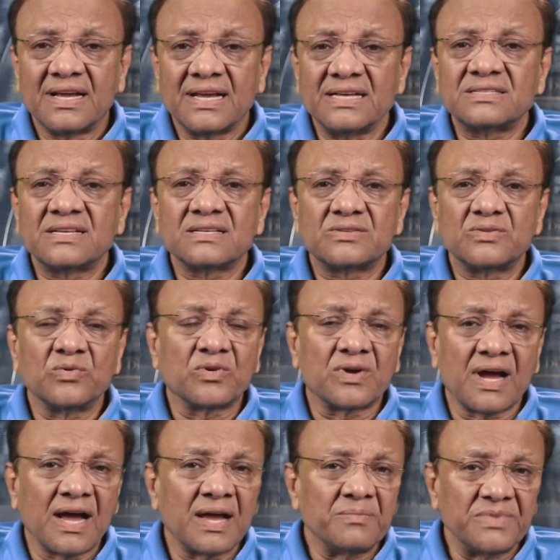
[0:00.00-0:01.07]
He says, look,
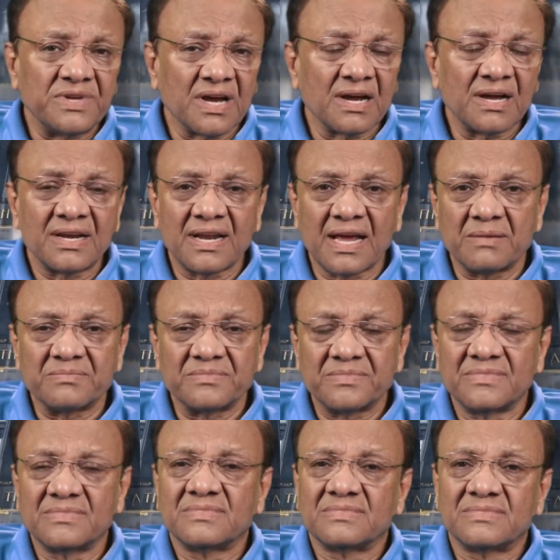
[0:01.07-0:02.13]
I am young and I am
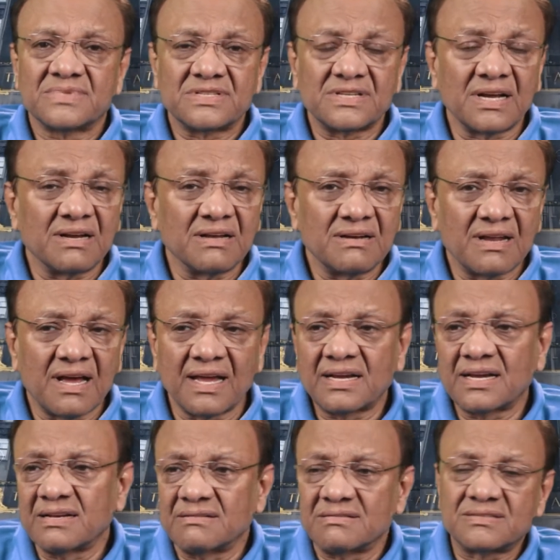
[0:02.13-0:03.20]
single. I
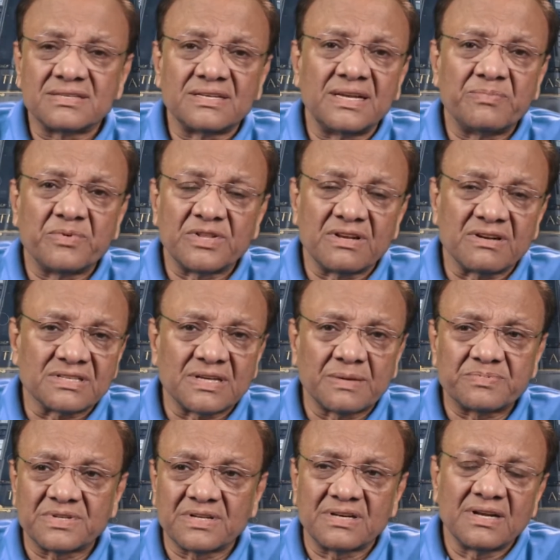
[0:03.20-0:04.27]
can sleep in the
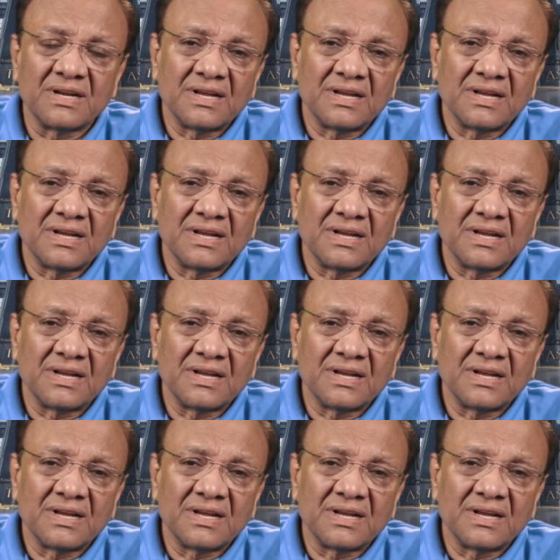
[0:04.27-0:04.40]
reception.